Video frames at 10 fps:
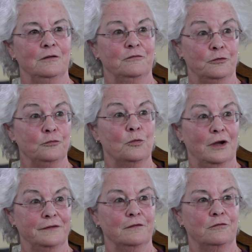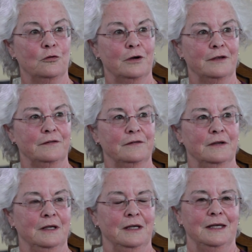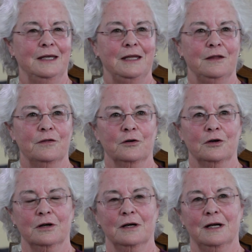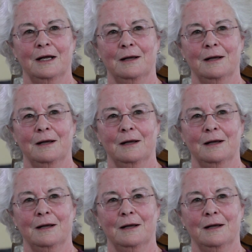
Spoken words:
food was a voice. Either,